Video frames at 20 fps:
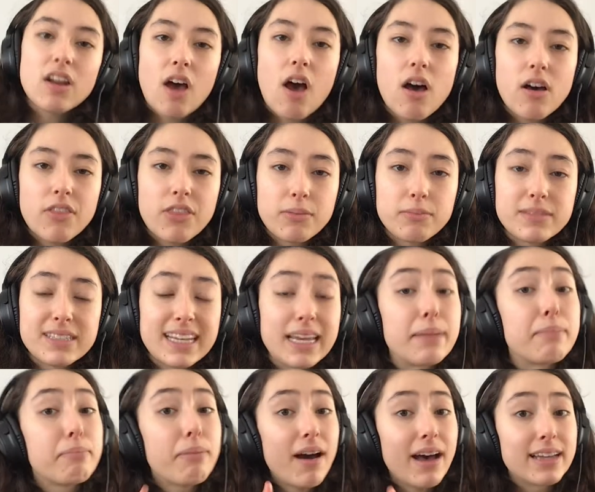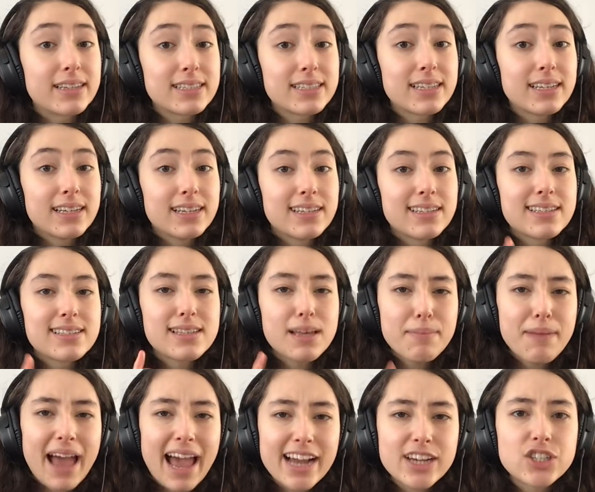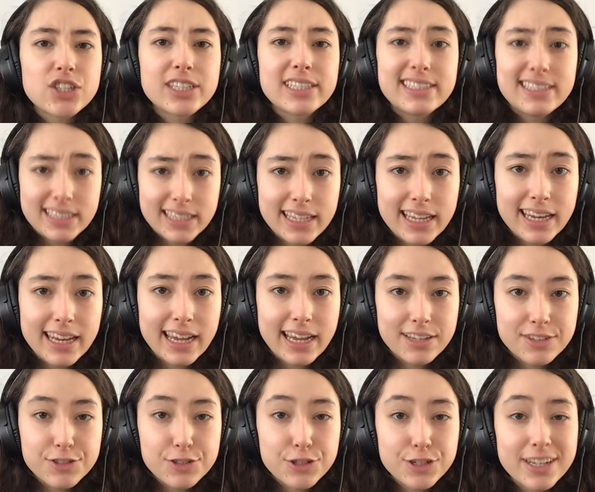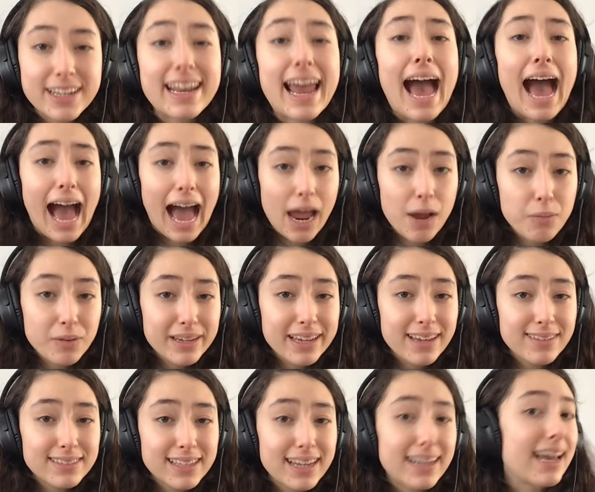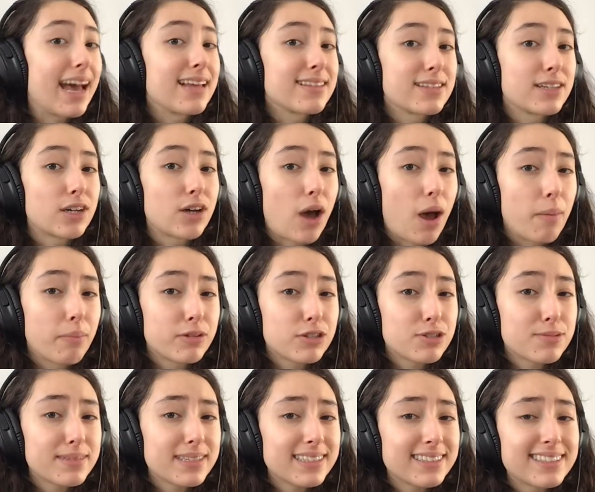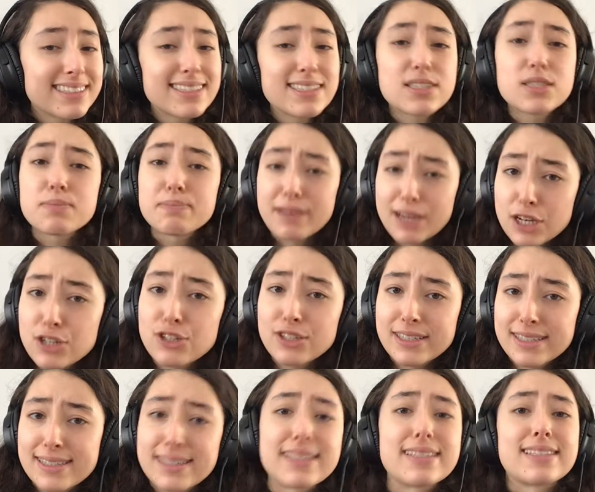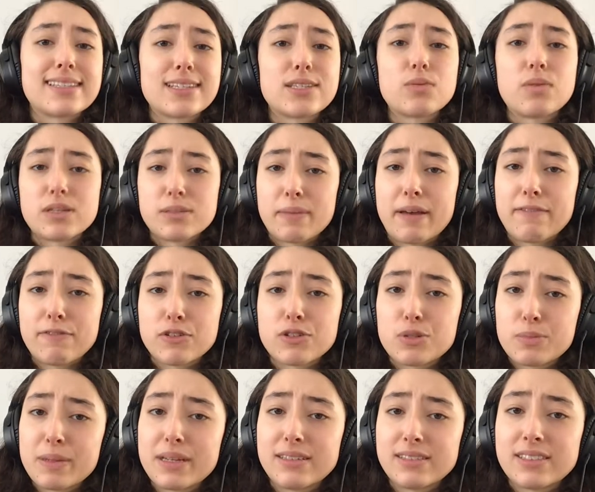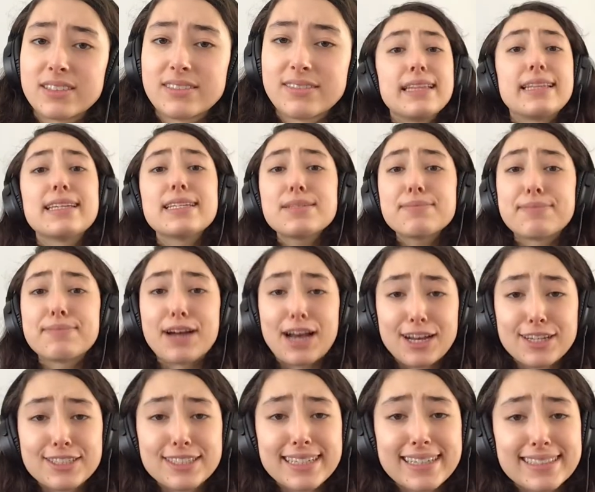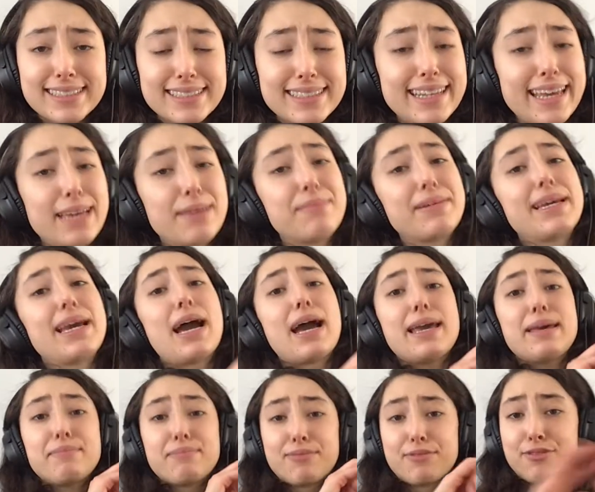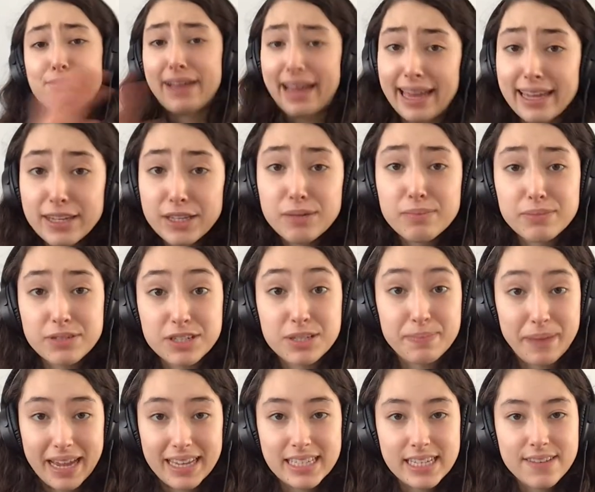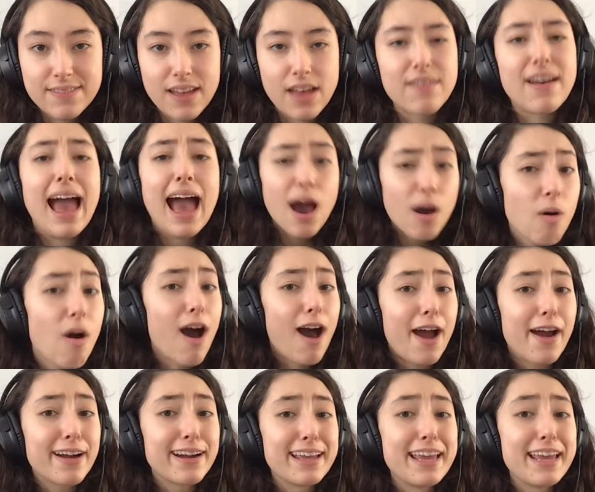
all of them did, but some actually did get answered, and I would count that as an accomplishment, especially since this was my first build. This project gave me a brand new perspective of how hard